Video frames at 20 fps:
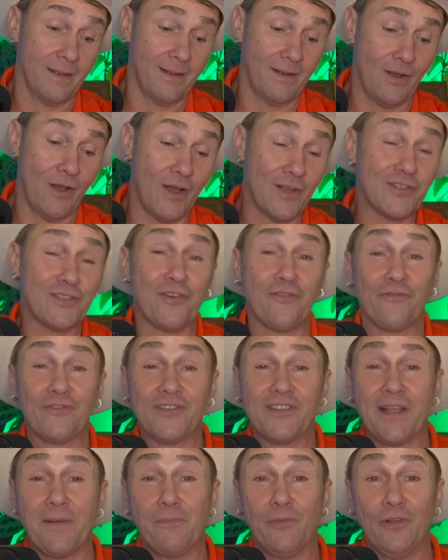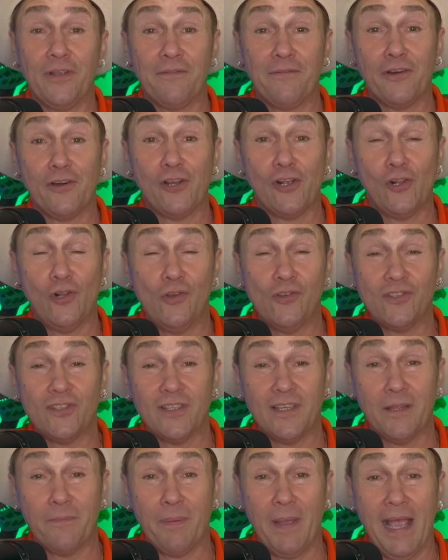also resembling very
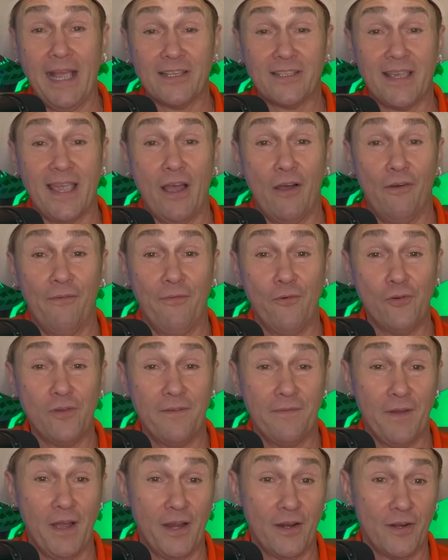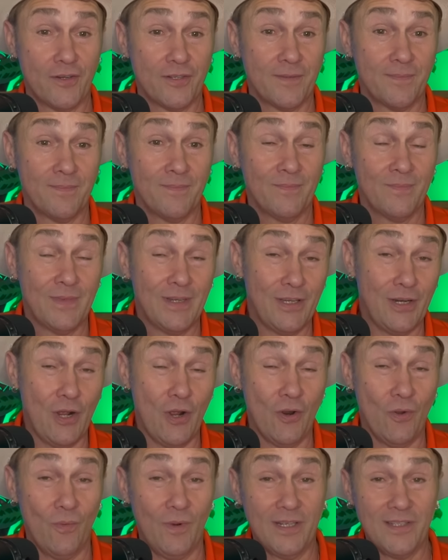closely the past California fires. You
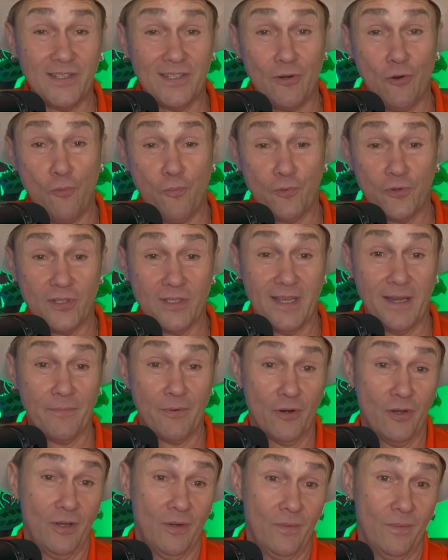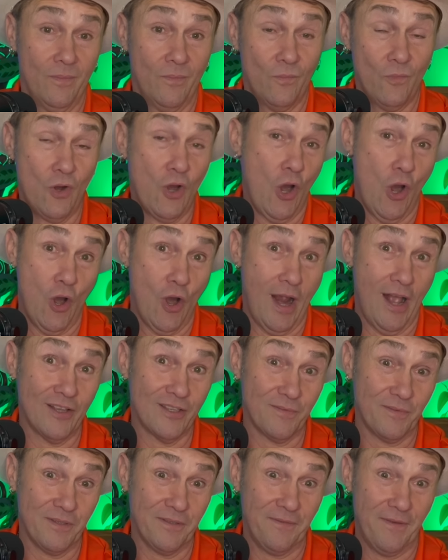know, the ones in Oprah's neighborhood, where her
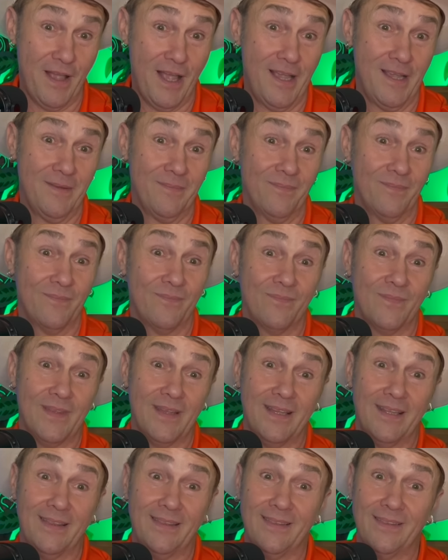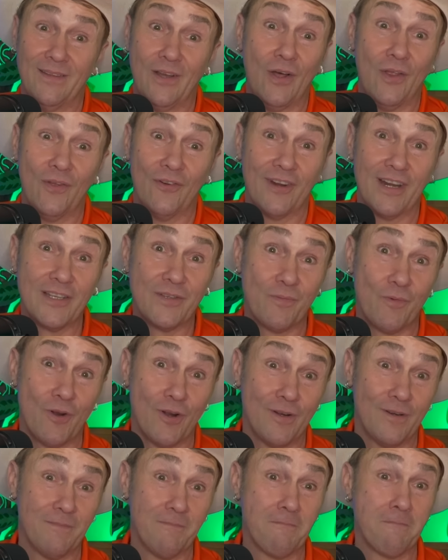house was fine, and all the rest
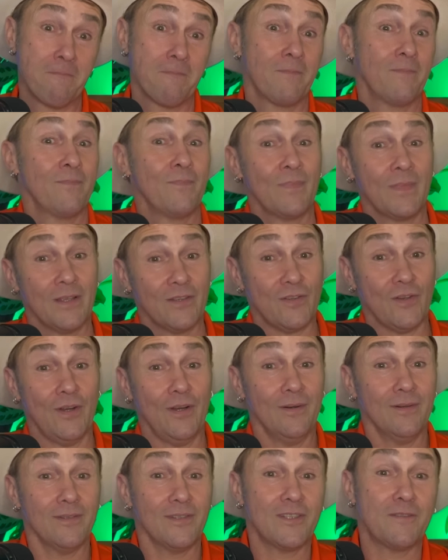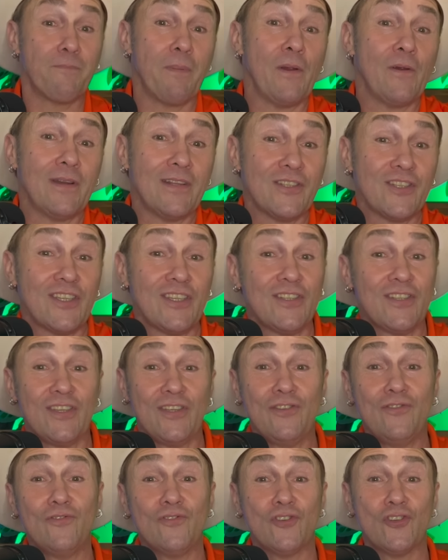weren't. So, Spirit has
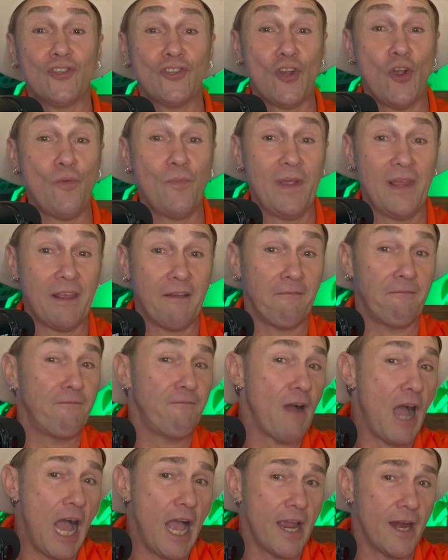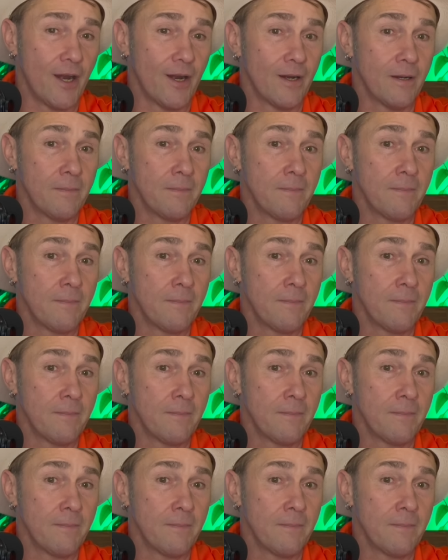continued to show me that fire